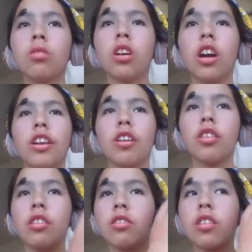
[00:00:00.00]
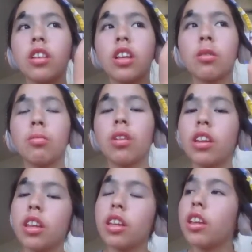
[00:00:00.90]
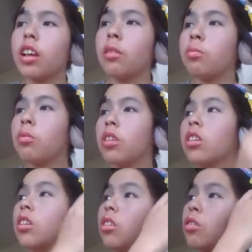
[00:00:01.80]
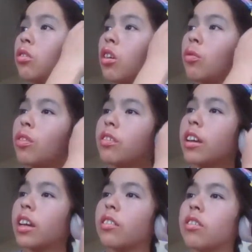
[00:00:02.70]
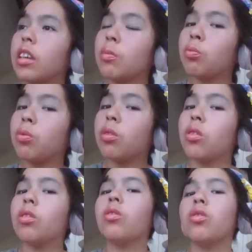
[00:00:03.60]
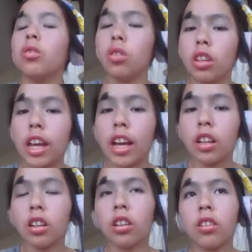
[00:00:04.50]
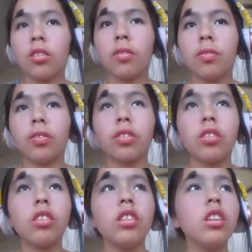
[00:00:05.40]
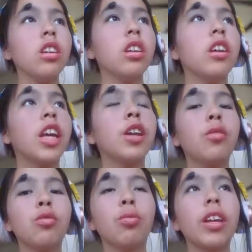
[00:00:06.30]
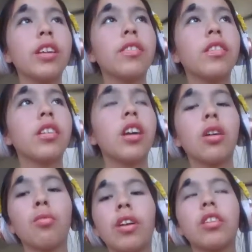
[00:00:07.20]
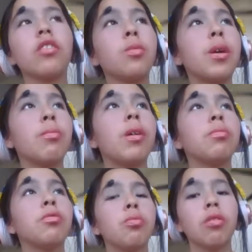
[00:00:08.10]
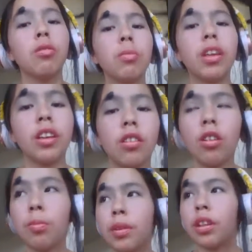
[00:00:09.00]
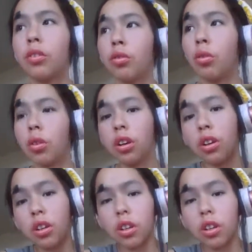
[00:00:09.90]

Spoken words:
I know that's silly, but it sort of was like a deep yell. And I ran to my mom's room and opened the door.